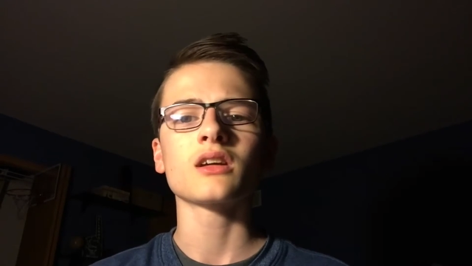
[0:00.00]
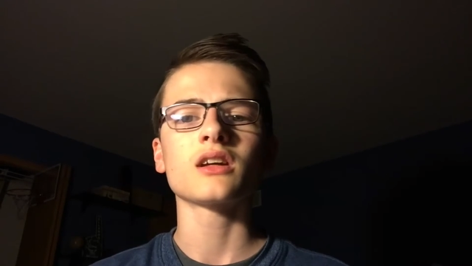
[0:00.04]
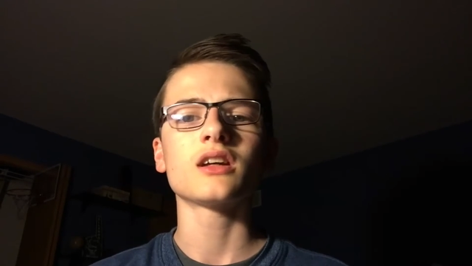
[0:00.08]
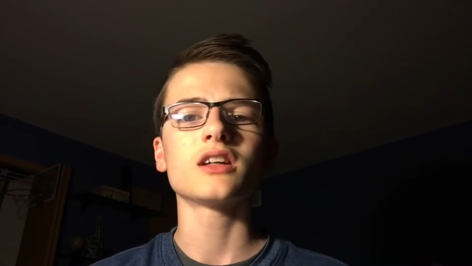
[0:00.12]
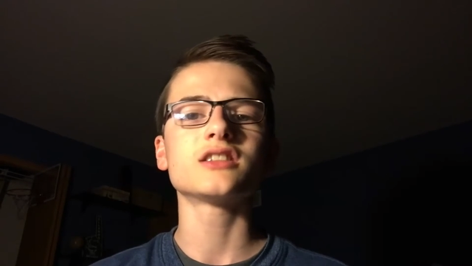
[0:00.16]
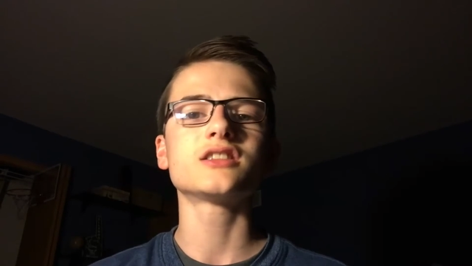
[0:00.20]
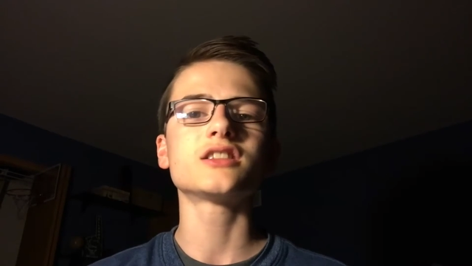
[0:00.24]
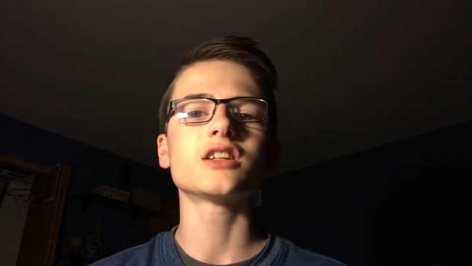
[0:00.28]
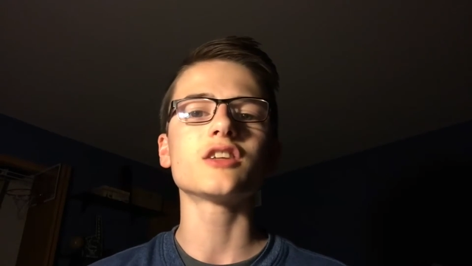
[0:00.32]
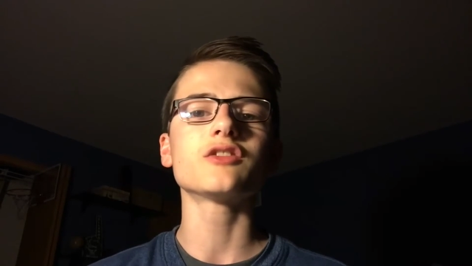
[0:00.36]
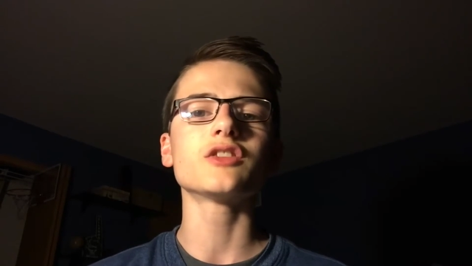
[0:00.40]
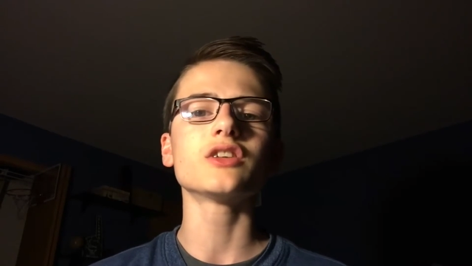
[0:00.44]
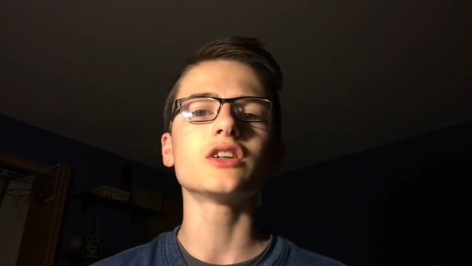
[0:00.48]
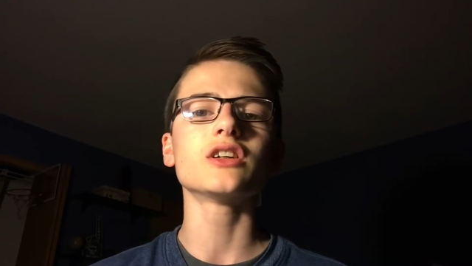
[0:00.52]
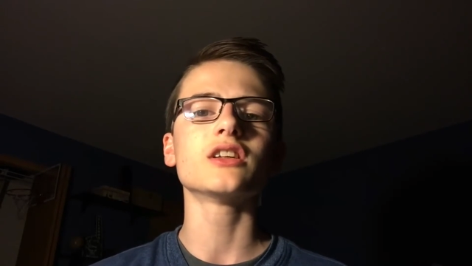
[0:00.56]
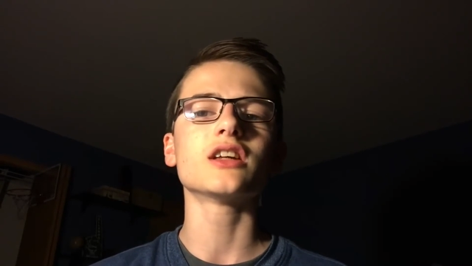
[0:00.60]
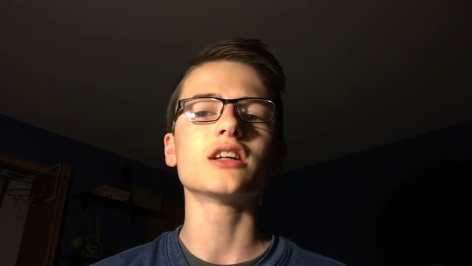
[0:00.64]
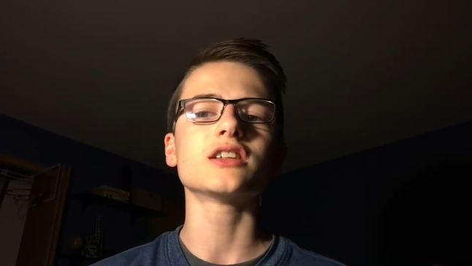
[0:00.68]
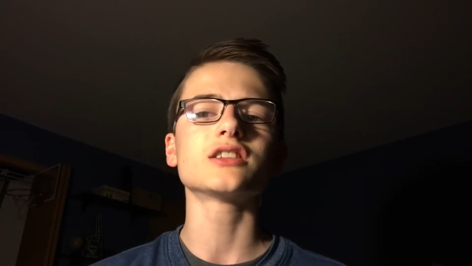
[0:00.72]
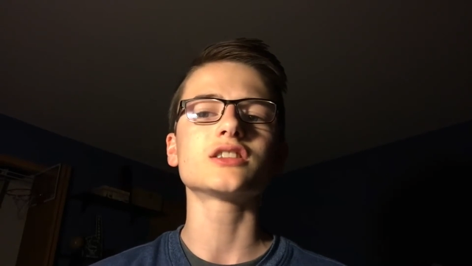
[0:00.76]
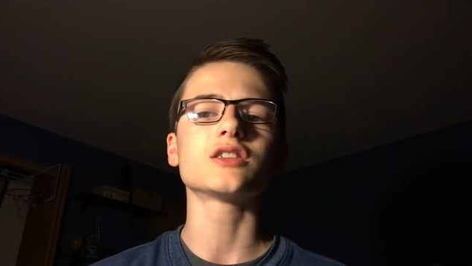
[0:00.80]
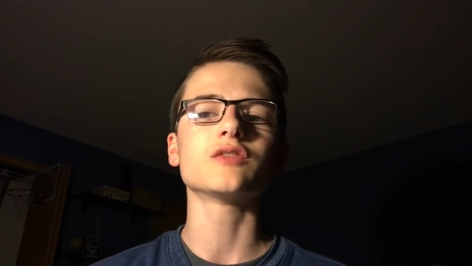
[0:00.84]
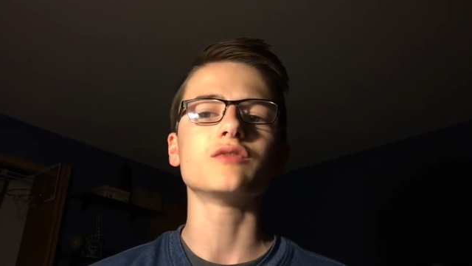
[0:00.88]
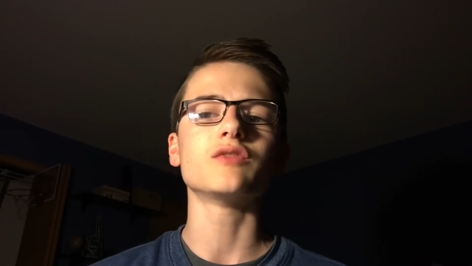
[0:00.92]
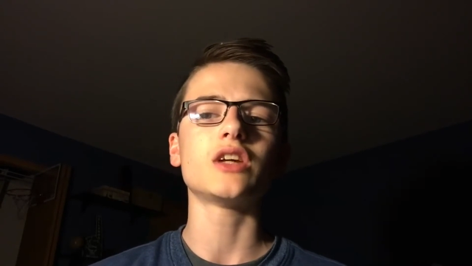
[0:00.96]
It's definitely
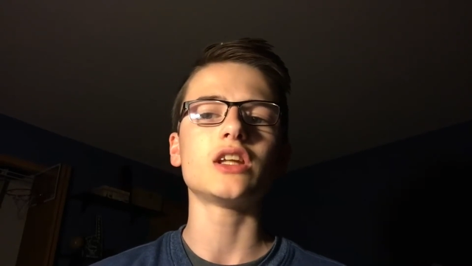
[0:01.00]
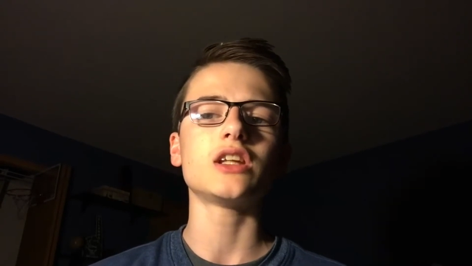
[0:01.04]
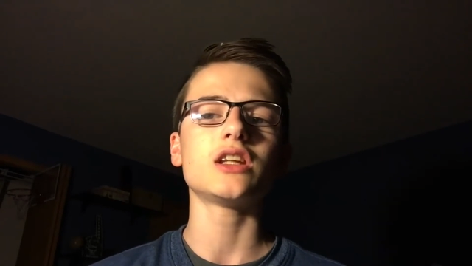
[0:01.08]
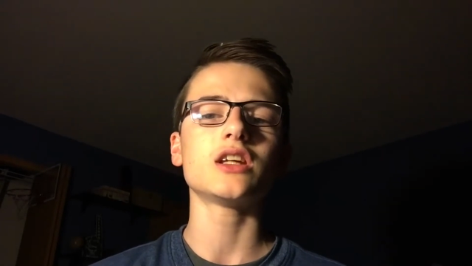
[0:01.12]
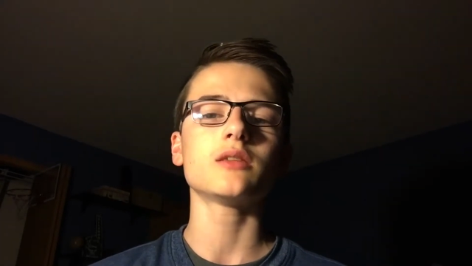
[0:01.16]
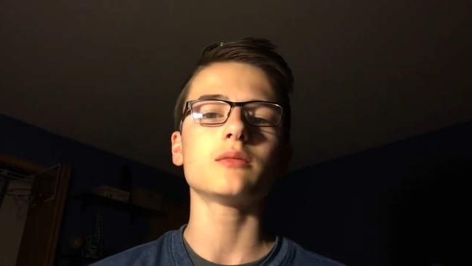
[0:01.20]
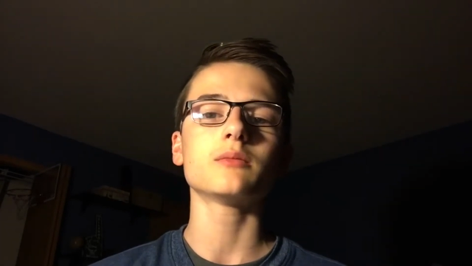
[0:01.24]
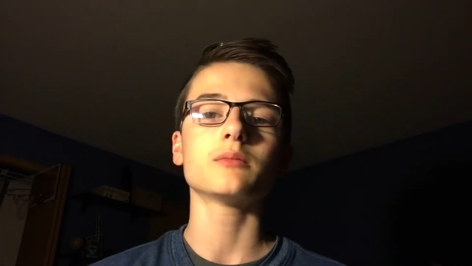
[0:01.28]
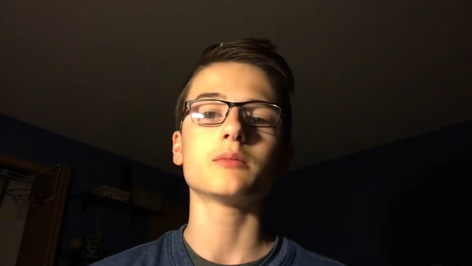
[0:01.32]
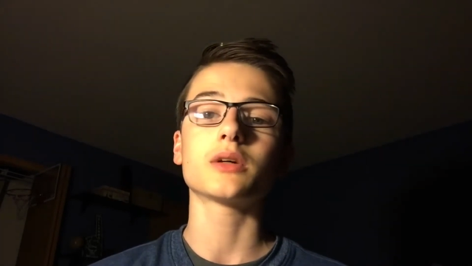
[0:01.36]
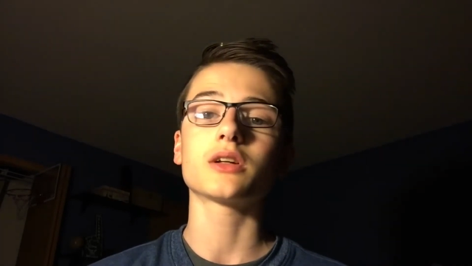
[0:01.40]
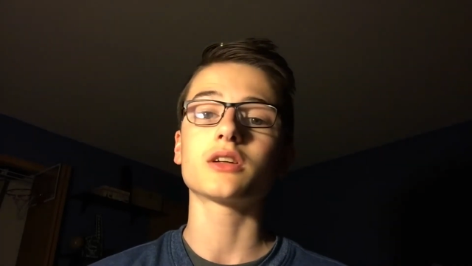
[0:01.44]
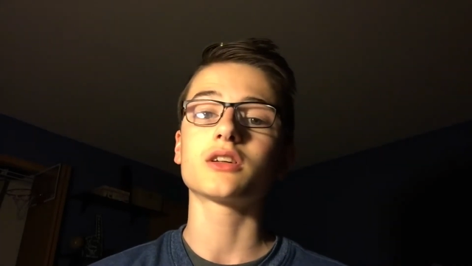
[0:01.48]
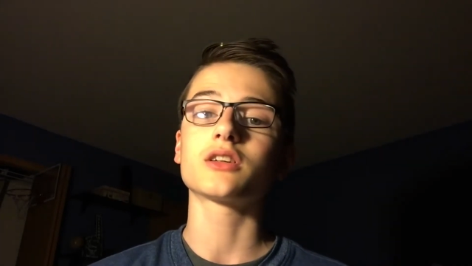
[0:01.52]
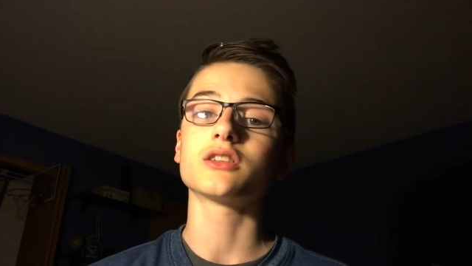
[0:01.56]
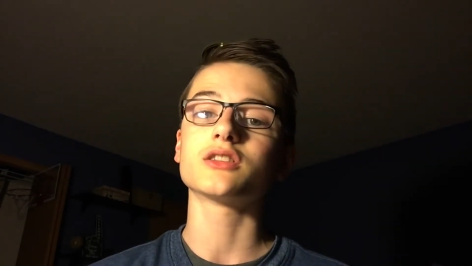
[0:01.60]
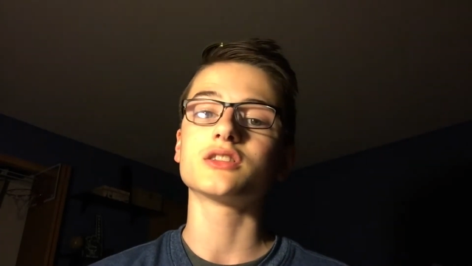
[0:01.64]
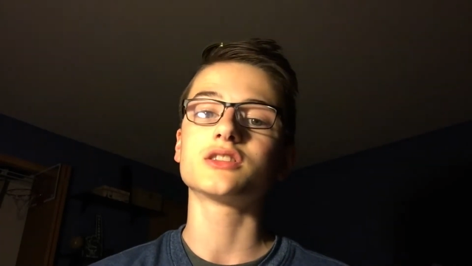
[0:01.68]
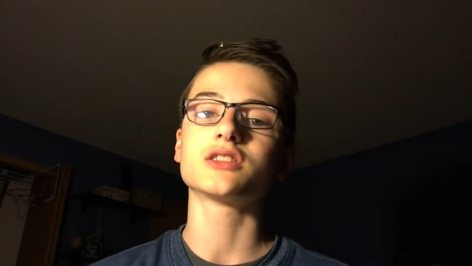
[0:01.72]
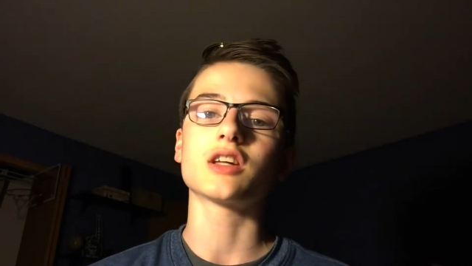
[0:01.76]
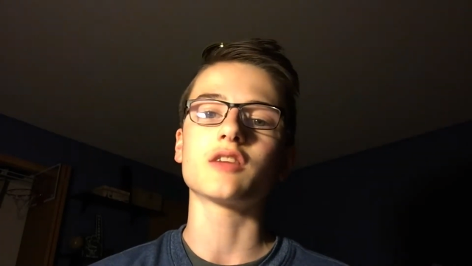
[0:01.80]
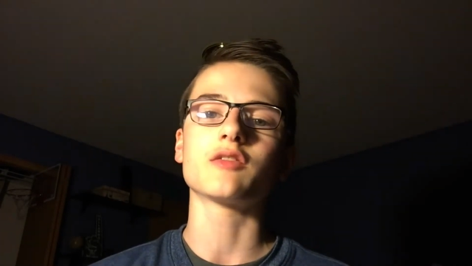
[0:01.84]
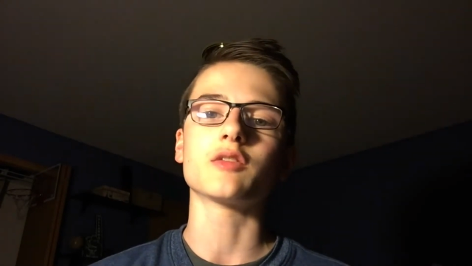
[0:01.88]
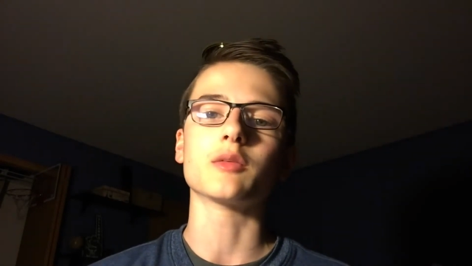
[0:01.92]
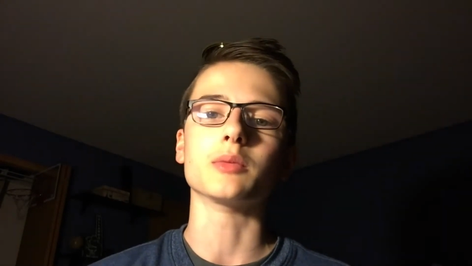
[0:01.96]
less convenient, but it
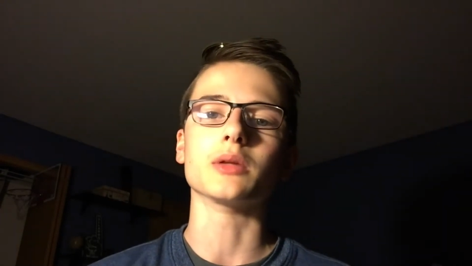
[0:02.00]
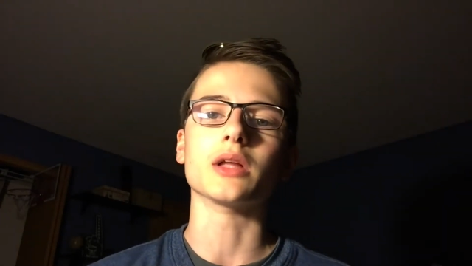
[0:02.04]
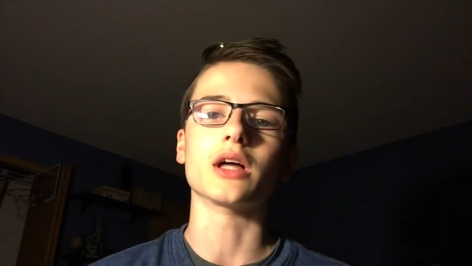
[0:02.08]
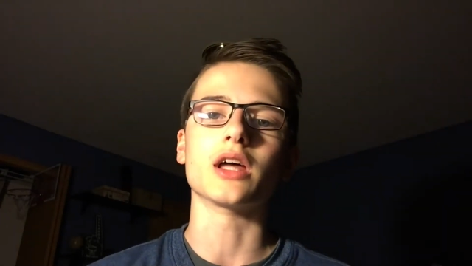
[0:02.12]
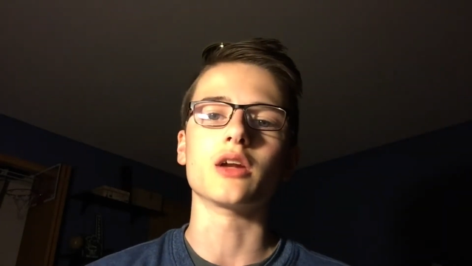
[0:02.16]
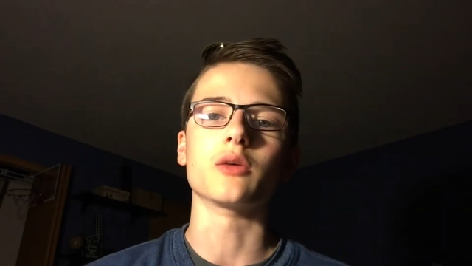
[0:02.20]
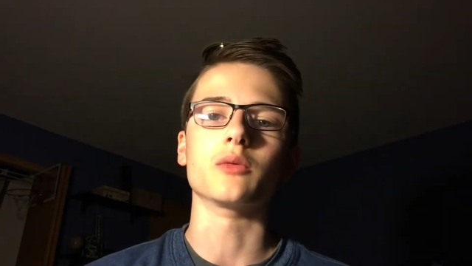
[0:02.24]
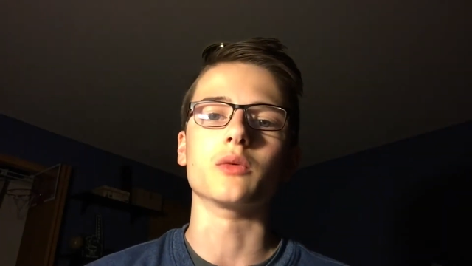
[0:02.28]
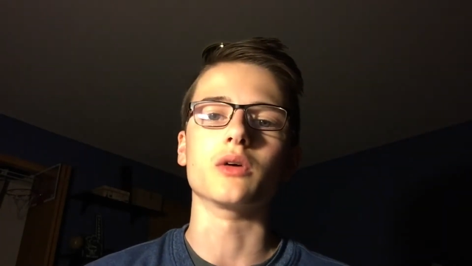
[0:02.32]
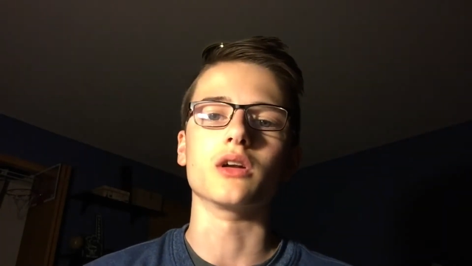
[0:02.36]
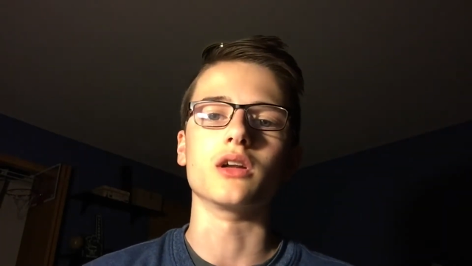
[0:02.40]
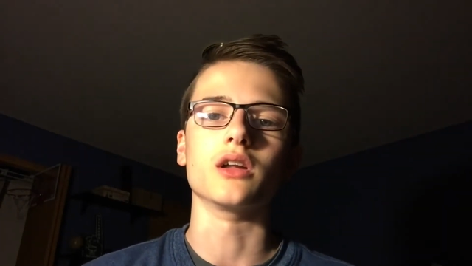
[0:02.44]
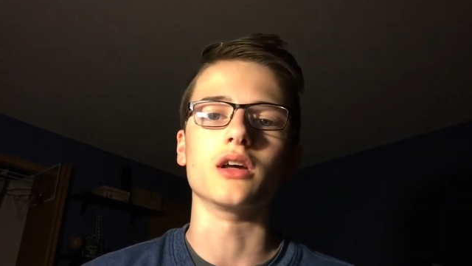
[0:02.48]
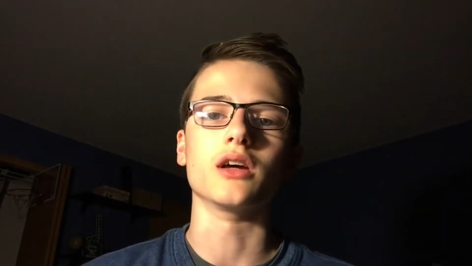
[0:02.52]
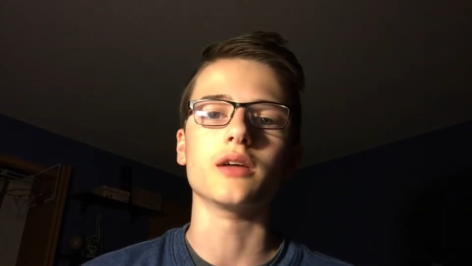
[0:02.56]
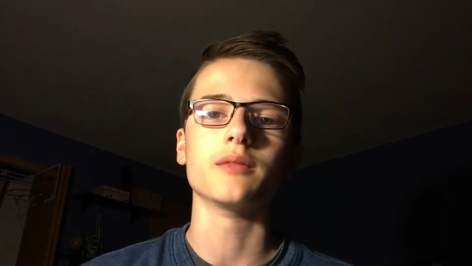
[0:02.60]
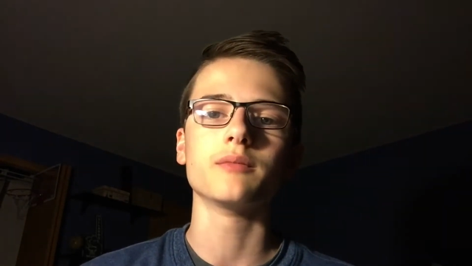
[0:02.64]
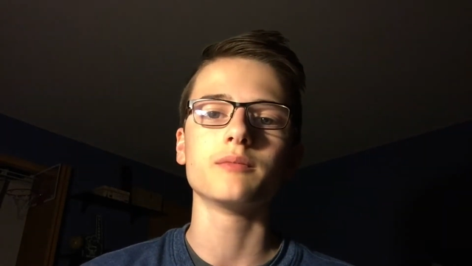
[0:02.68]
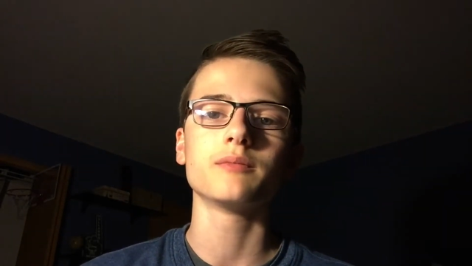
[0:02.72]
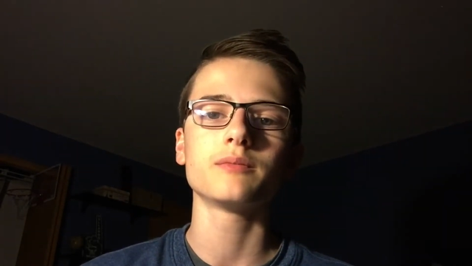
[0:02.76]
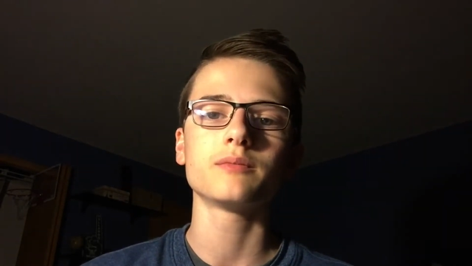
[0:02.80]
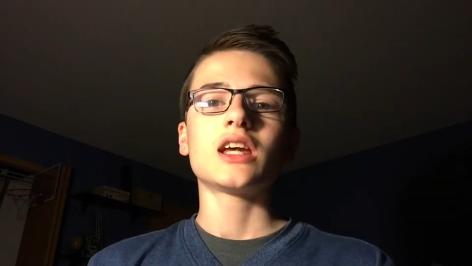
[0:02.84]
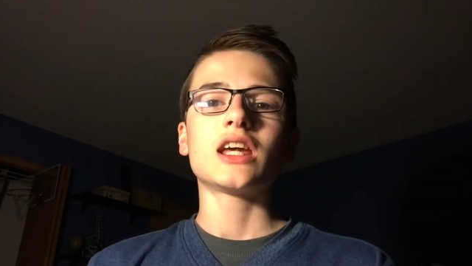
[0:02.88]
could save the planet one day.